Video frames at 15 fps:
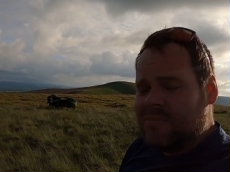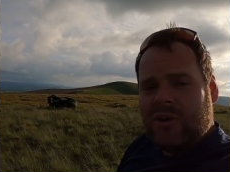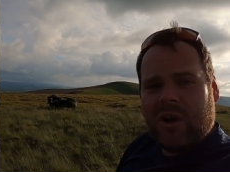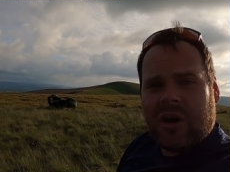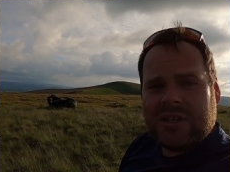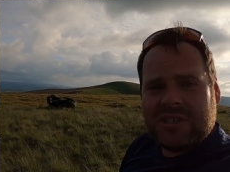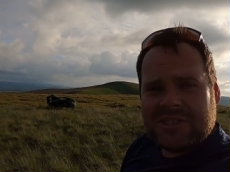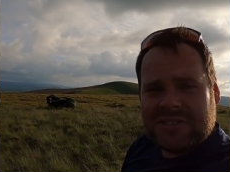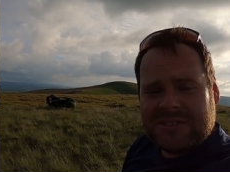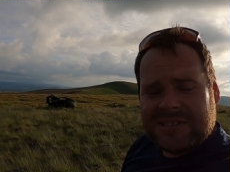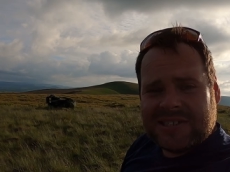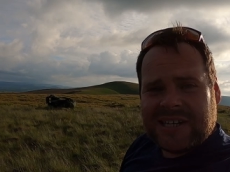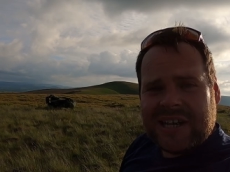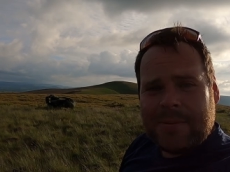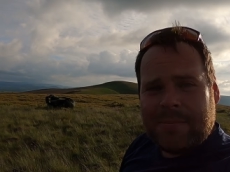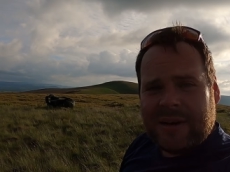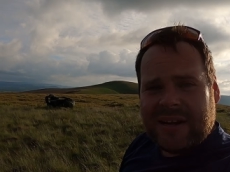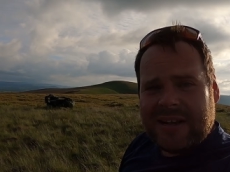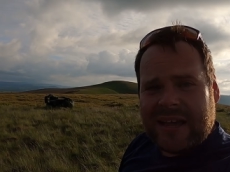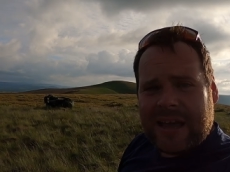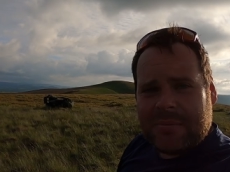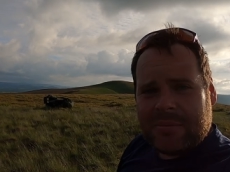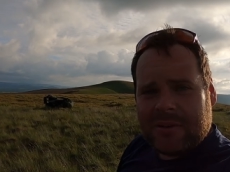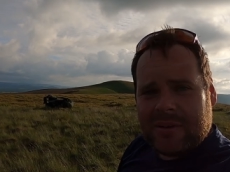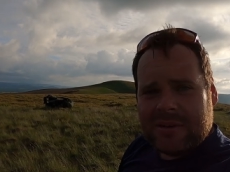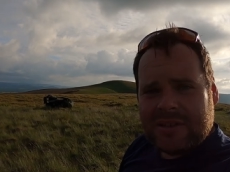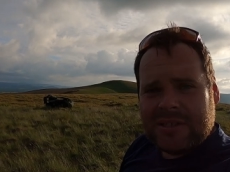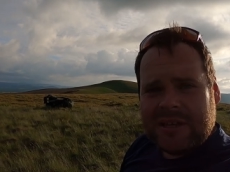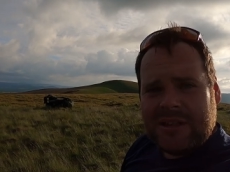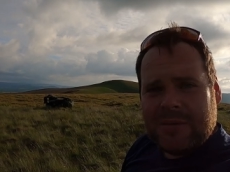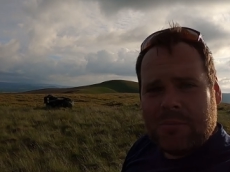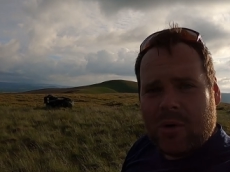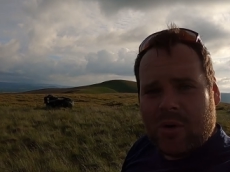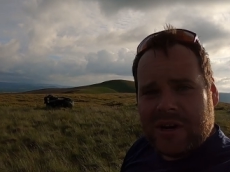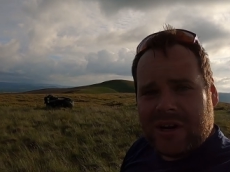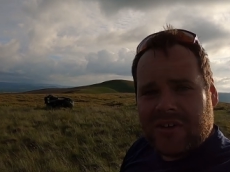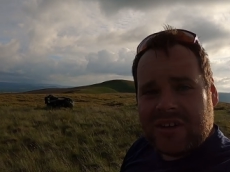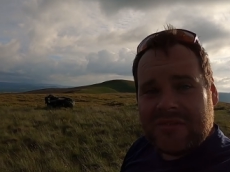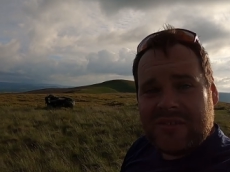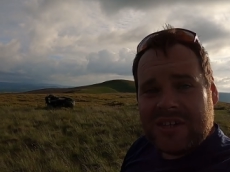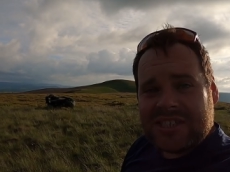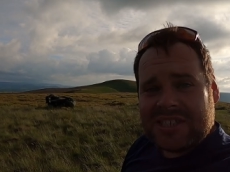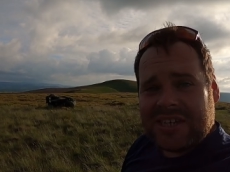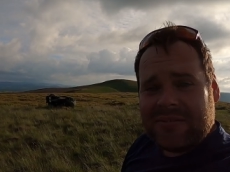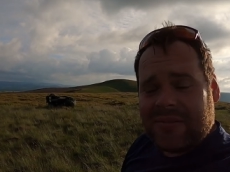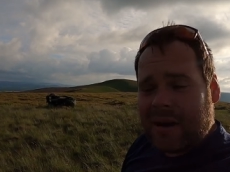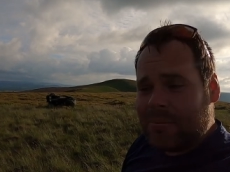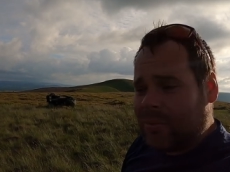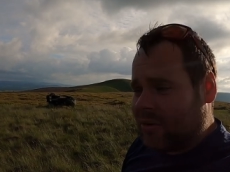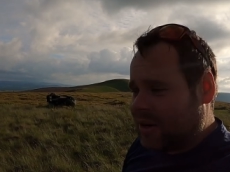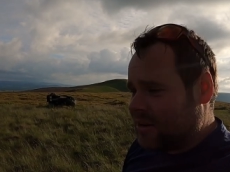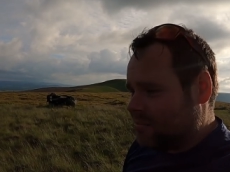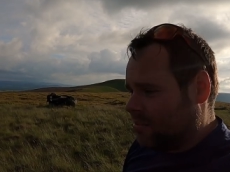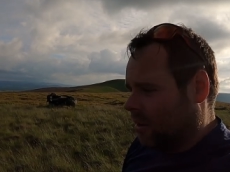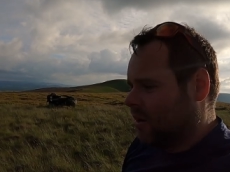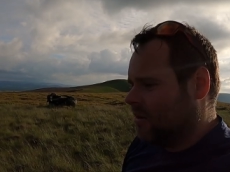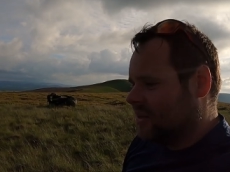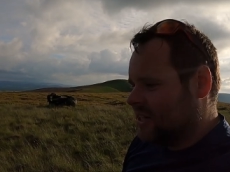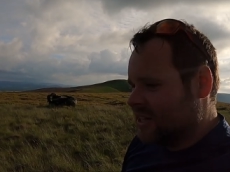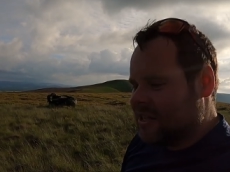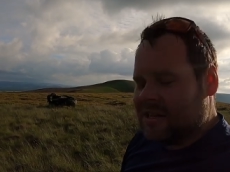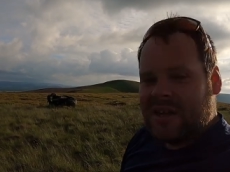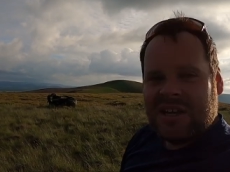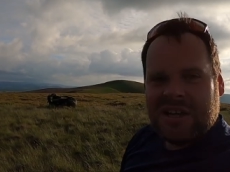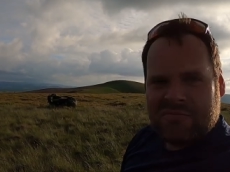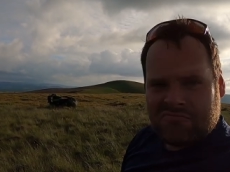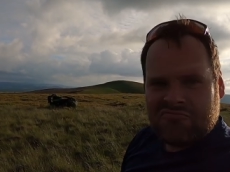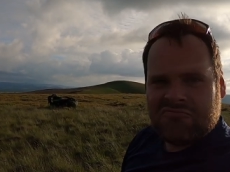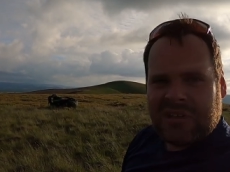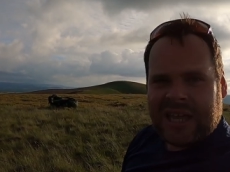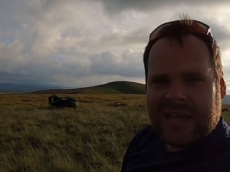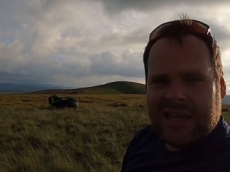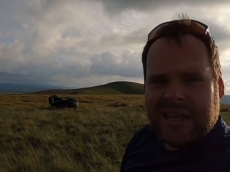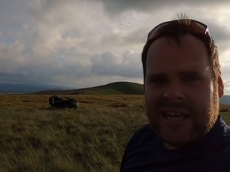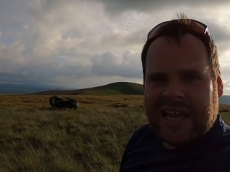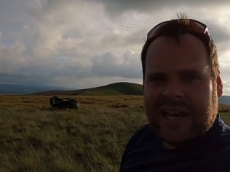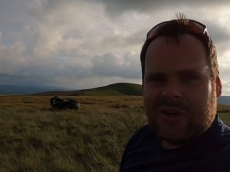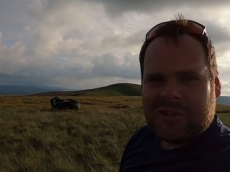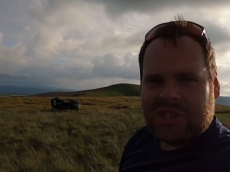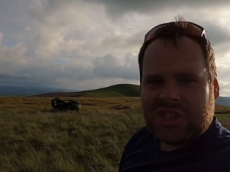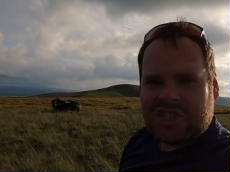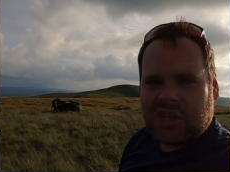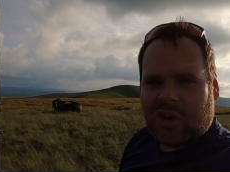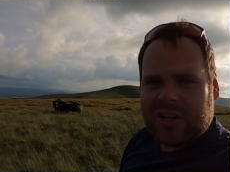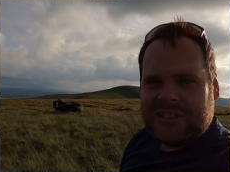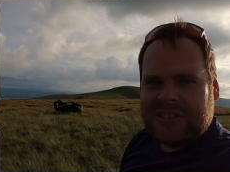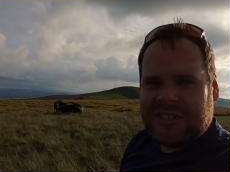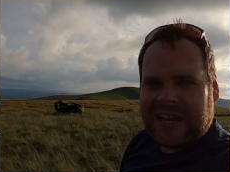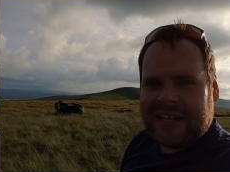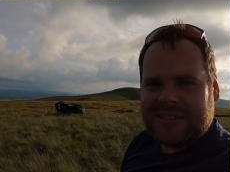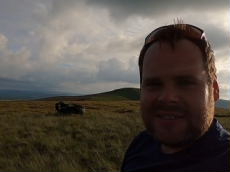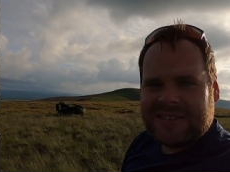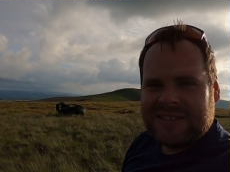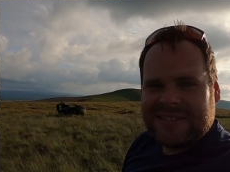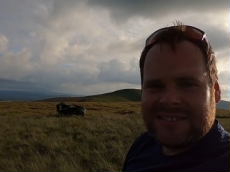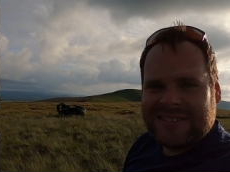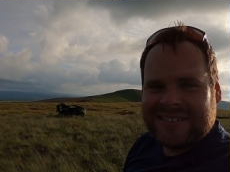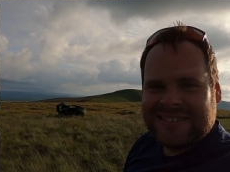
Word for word: night's sleep in it yet but in the morning i'll give you a sit rep on it but it looks a solid tent